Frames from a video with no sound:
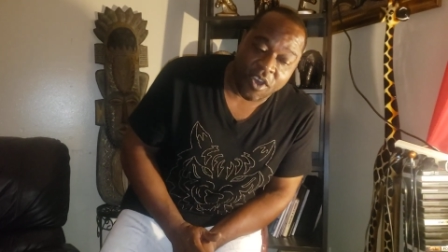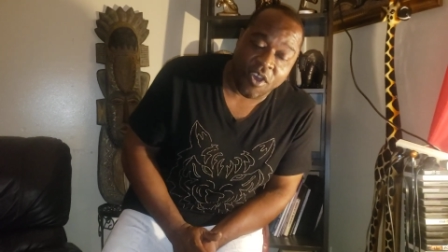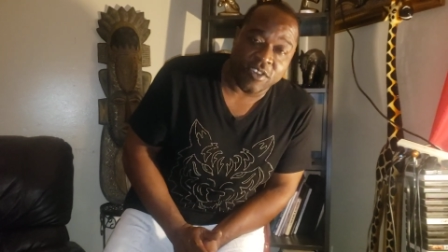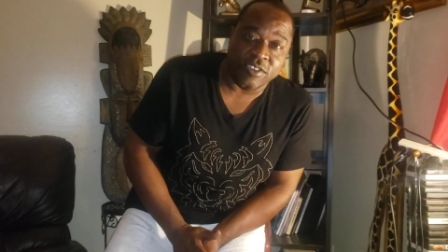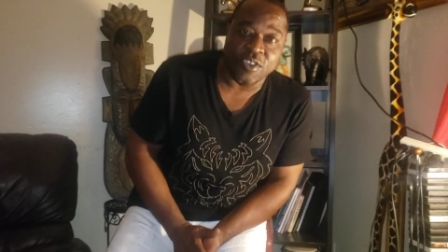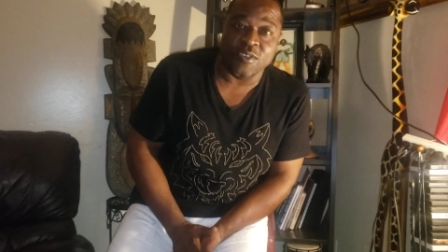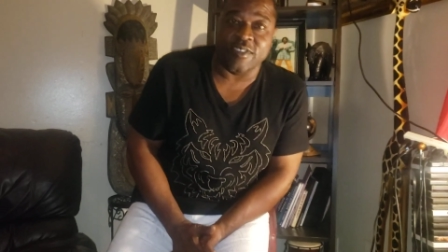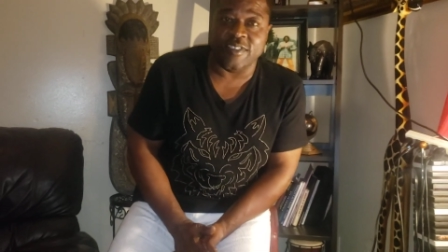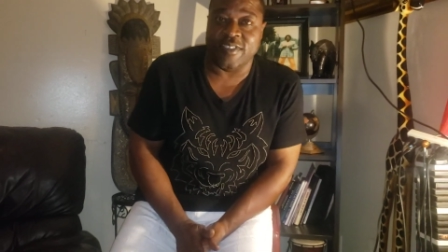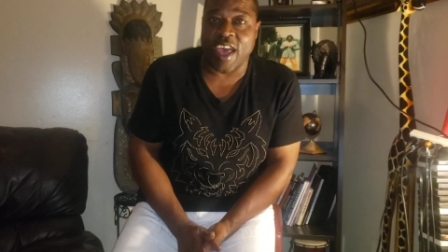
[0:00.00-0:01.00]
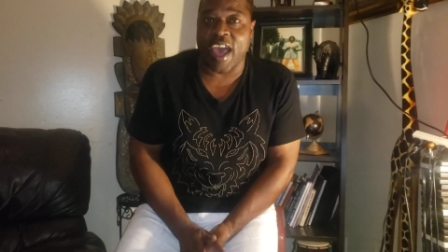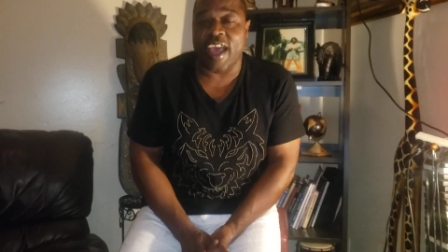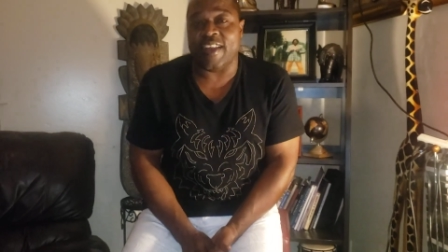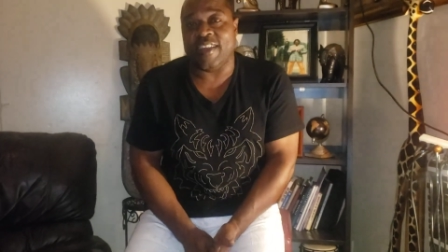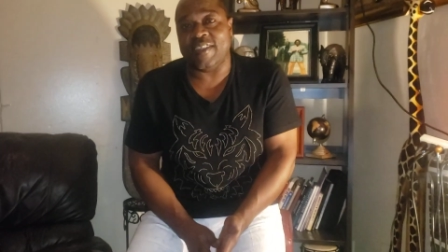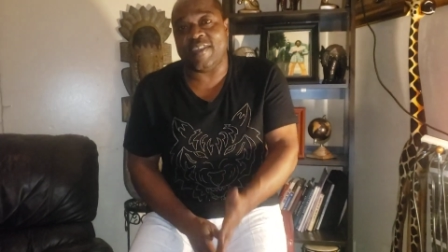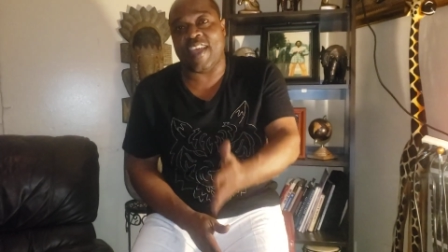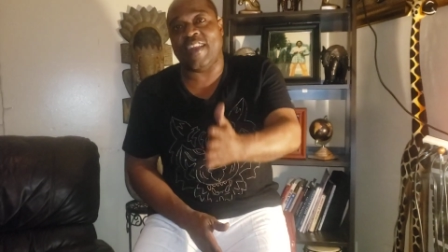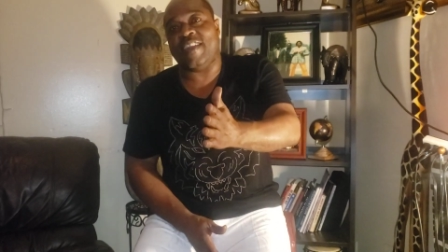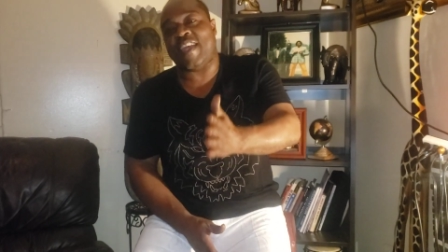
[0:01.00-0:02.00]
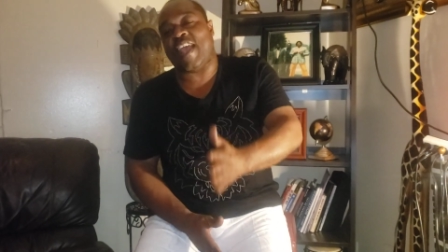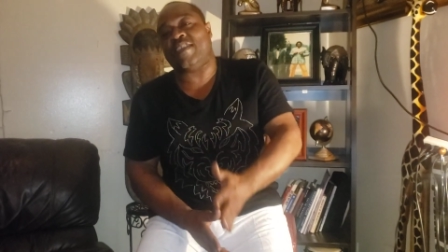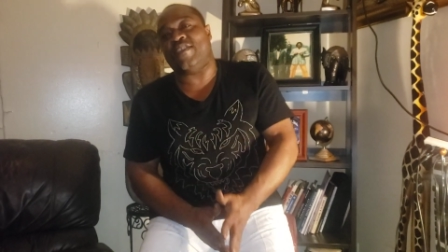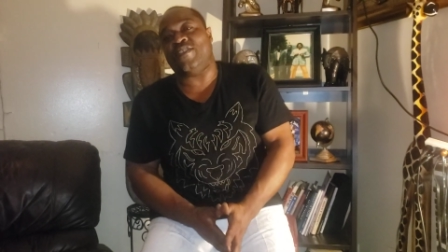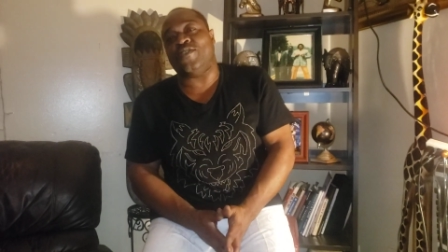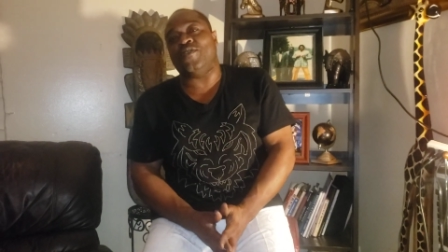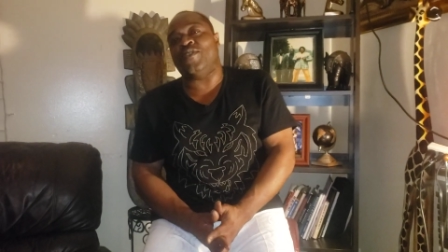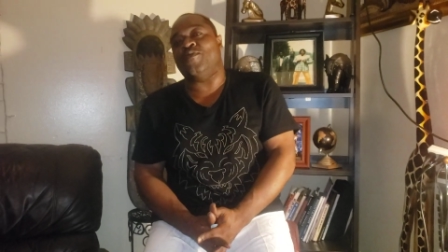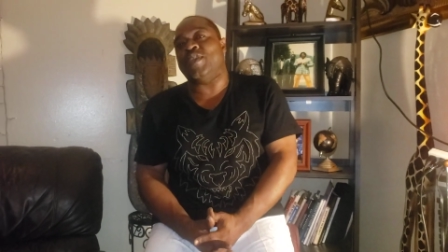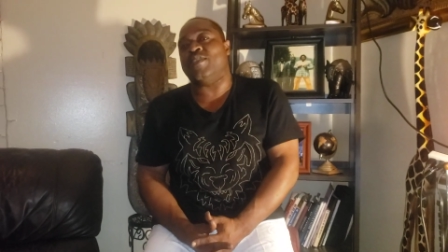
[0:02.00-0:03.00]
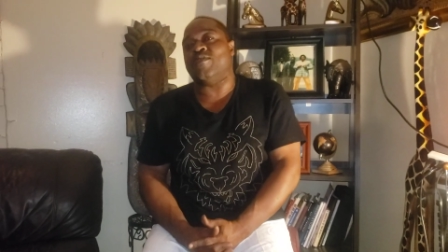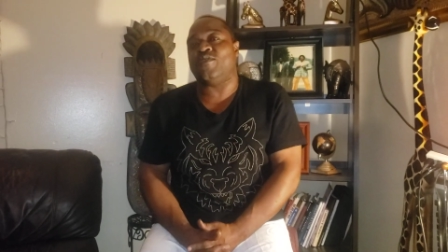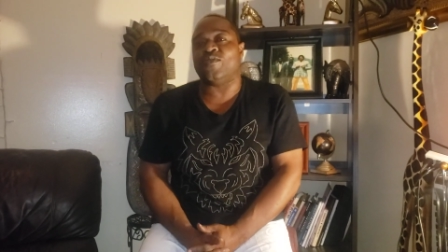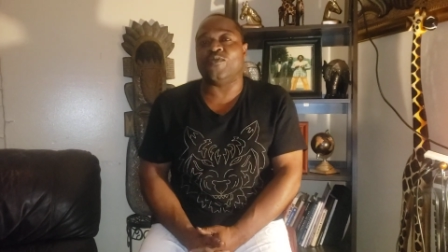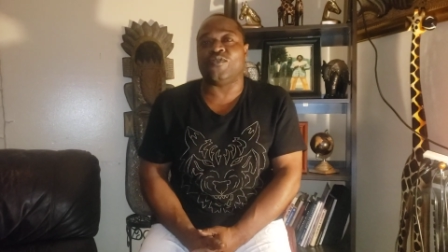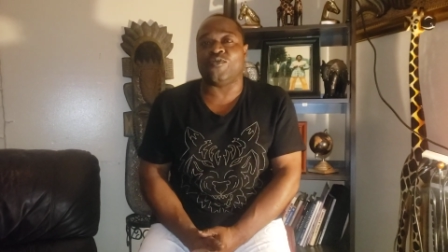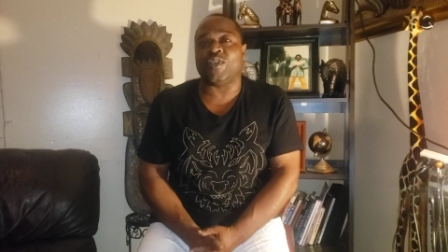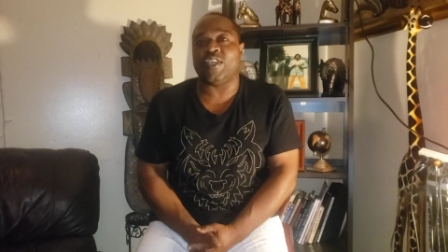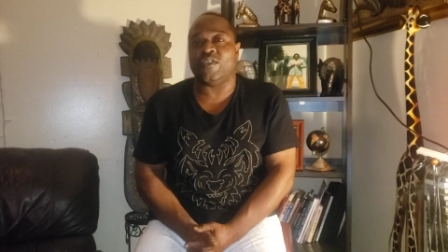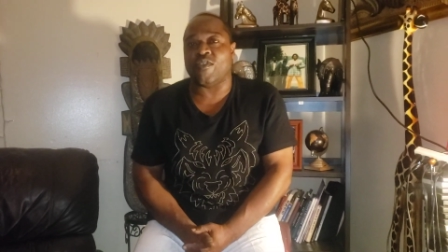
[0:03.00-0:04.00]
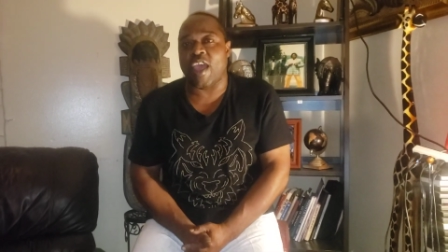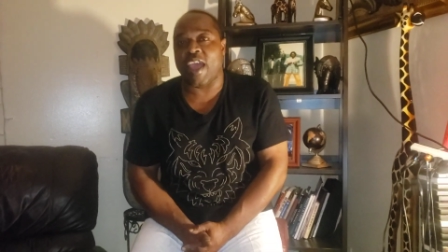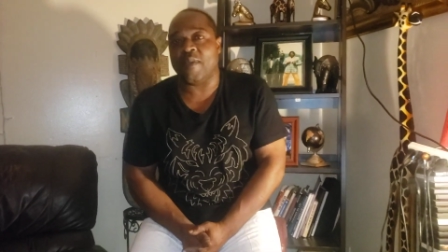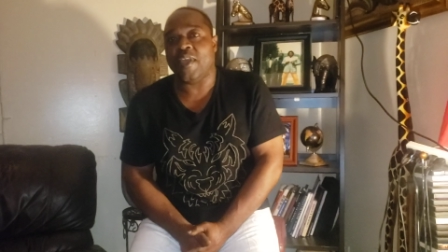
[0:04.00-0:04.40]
all jokes aside. And this is Eddie Jackson Jr., real true street crime.